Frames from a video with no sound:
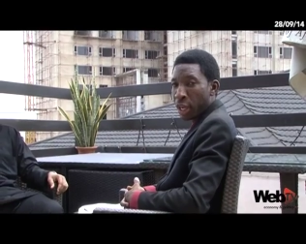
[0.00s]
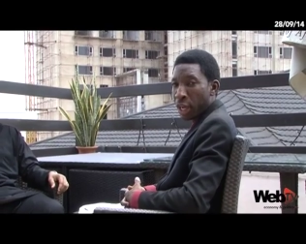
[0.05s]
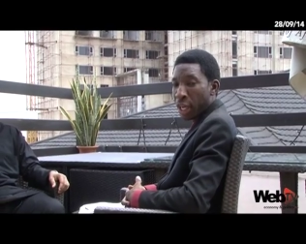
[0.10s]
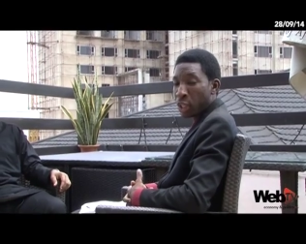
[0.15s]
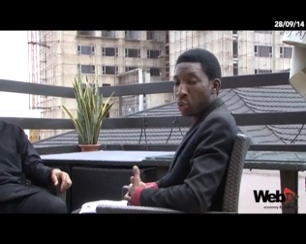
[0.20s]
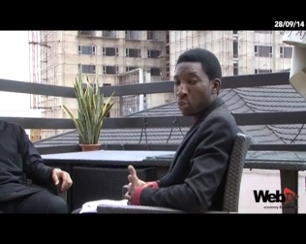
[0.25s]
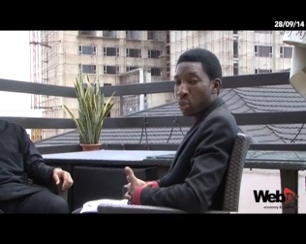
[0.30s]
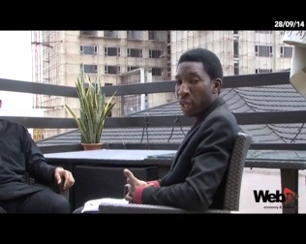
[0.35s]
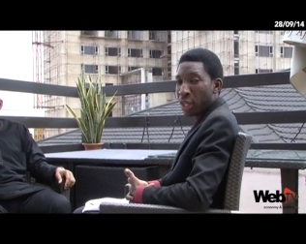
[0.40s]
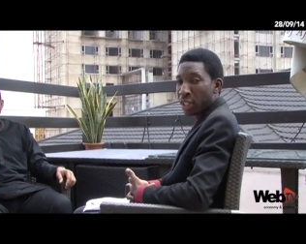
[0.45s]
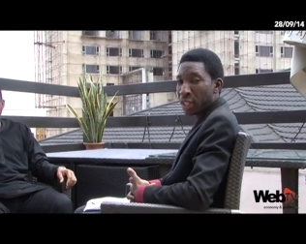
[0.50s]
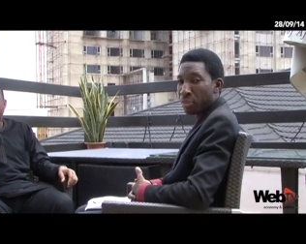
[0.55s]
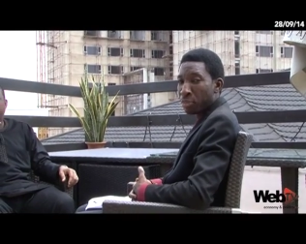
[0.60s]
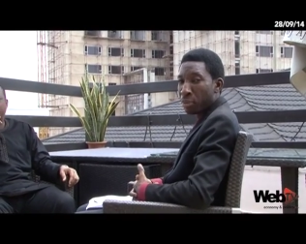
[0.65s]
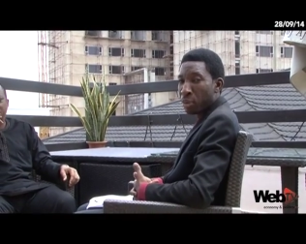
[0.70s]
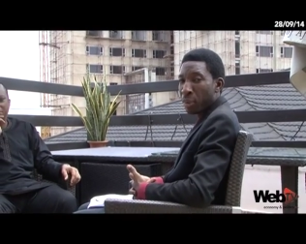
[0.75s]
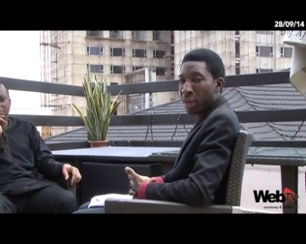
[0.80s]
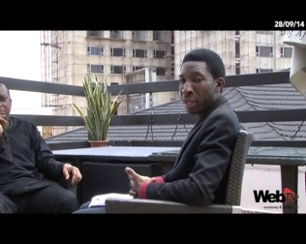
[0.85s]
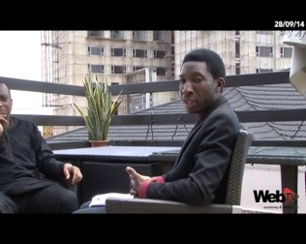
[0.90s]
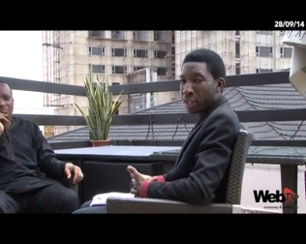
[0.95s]
as well as the
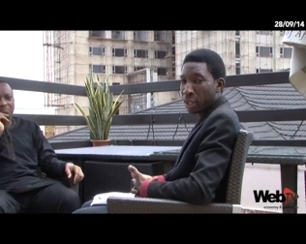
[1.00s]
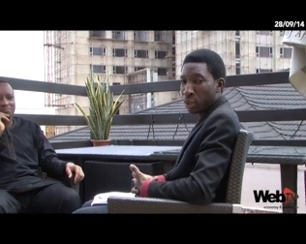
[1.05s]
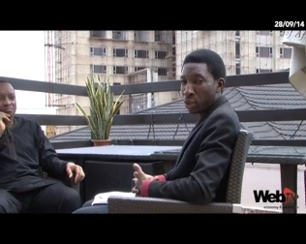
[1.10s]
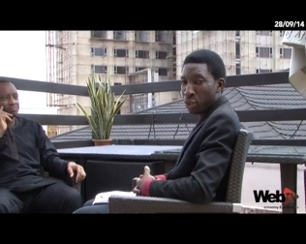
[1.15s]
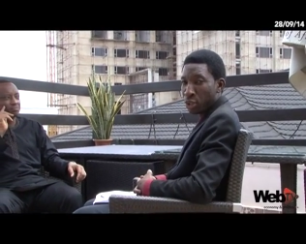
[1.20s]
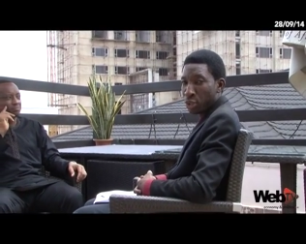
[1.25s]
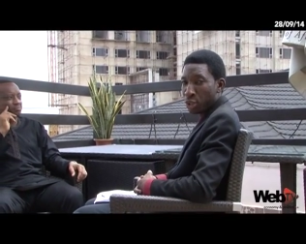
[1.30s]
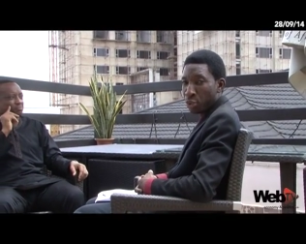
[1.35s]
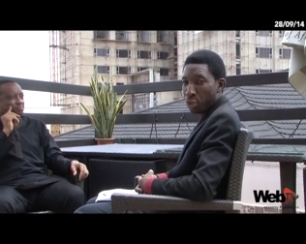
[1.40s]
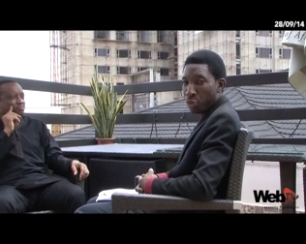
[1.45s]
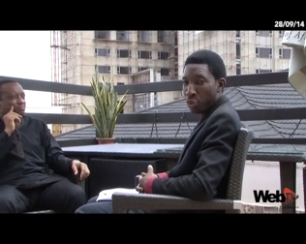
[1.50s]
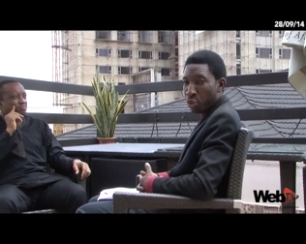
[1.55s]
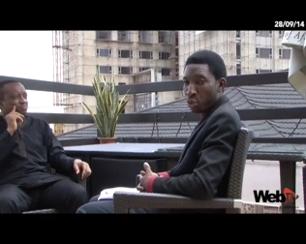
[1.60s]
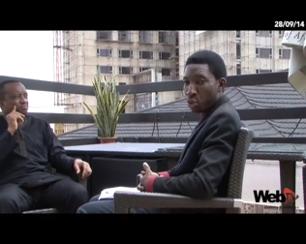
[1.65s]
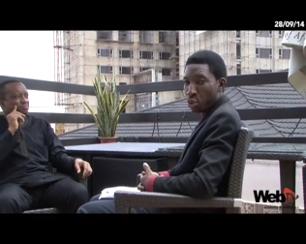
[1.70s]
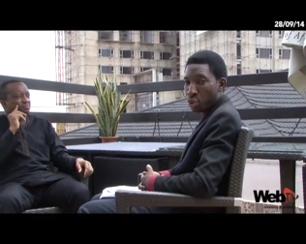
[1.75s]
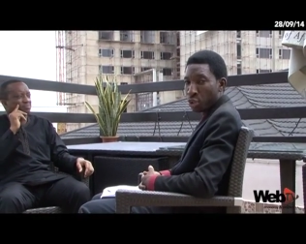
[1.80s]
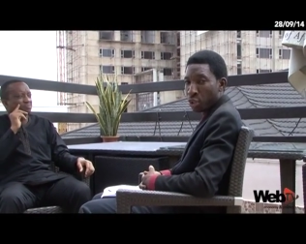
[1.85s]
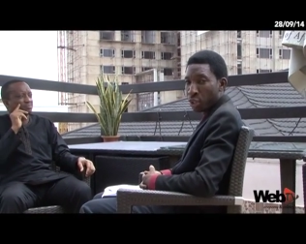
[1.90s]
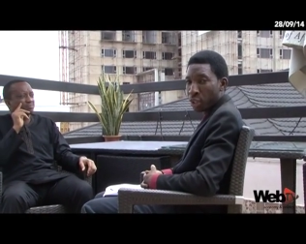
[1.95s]
mobile technology
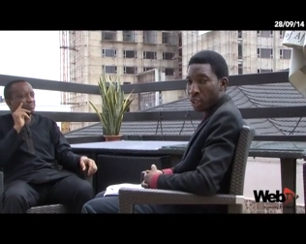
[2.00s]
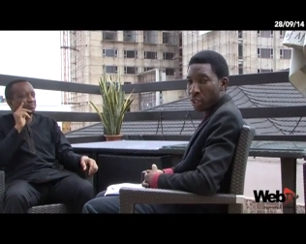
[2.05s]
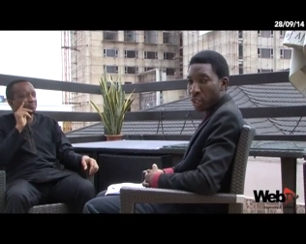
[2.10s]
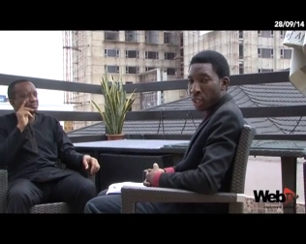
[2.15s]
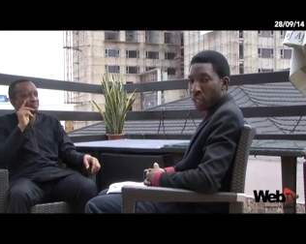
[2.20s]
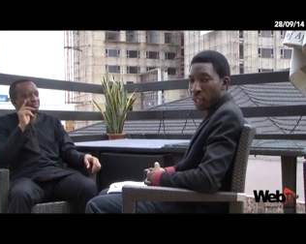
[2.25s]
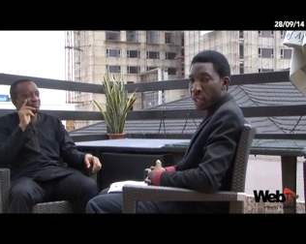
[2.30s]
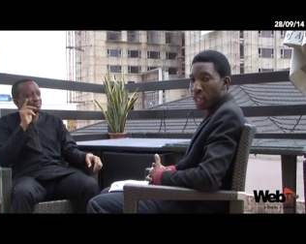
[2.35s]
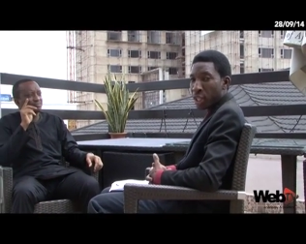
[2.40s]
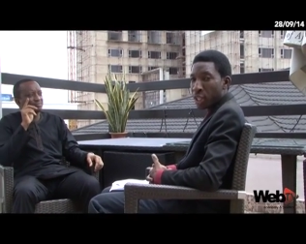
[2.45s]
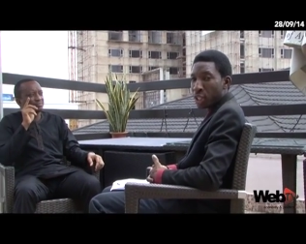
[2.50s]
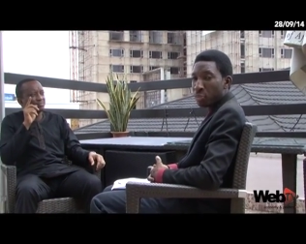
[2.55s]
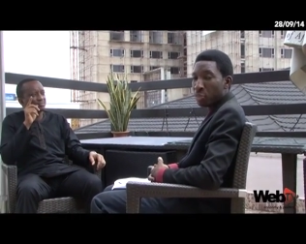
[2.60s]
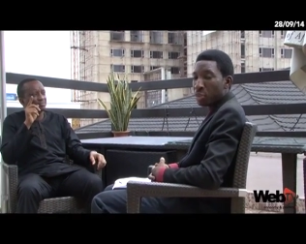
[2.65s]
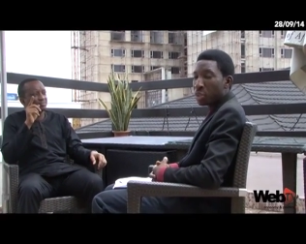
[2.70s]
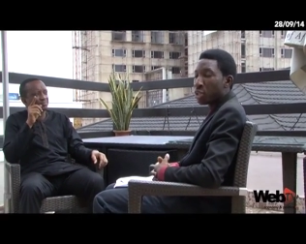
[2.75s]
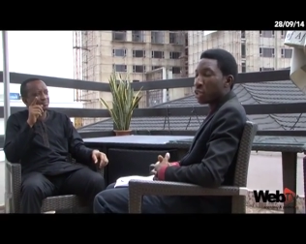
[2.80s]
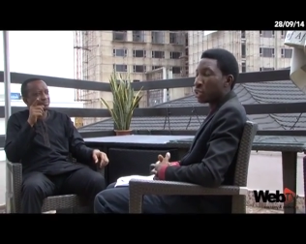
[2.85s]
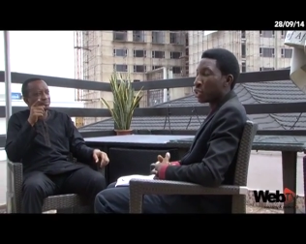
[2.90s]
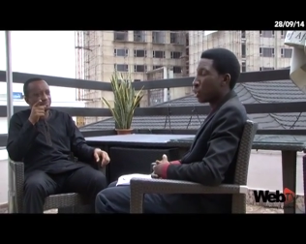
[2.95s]
revolution is
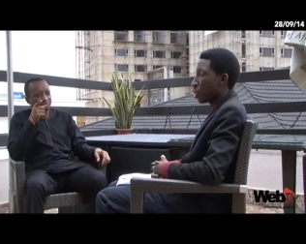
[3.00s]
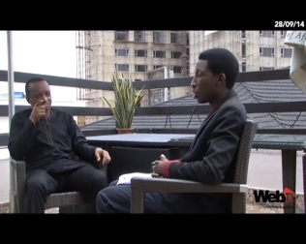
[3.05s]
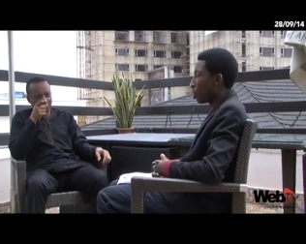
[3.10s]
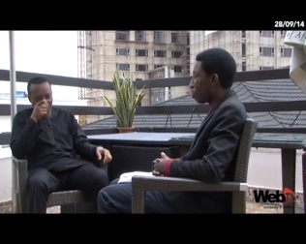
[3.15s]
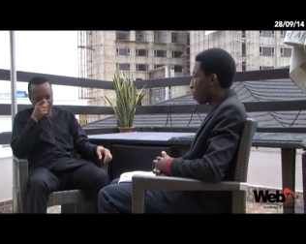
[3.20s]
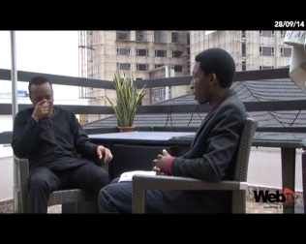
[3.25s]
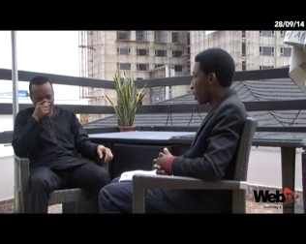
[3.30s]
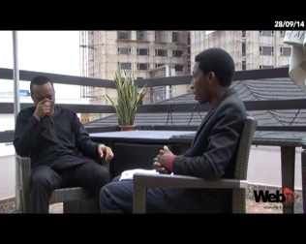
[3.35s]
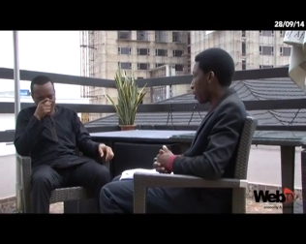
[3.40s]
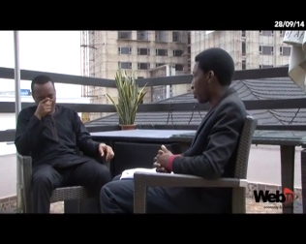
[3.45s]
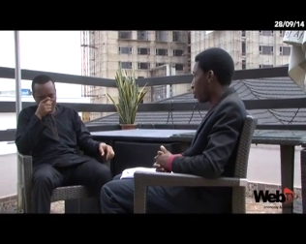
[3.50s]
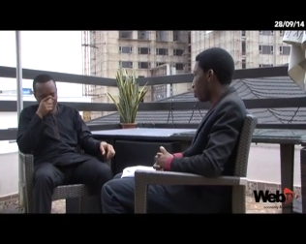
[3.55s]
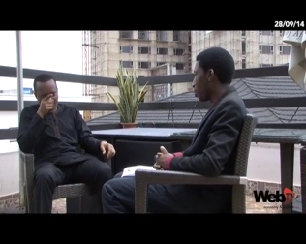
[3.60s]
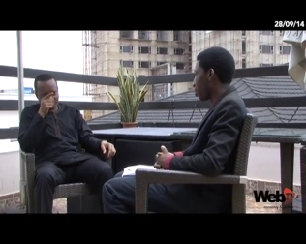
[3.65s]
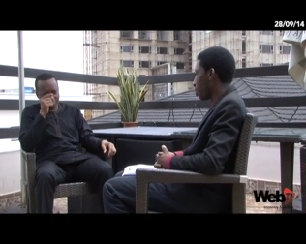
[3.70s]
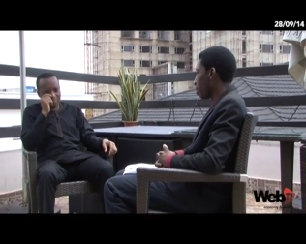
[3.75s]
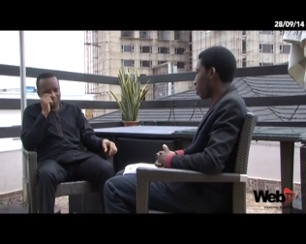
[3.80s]
Mr. Shina Badaru,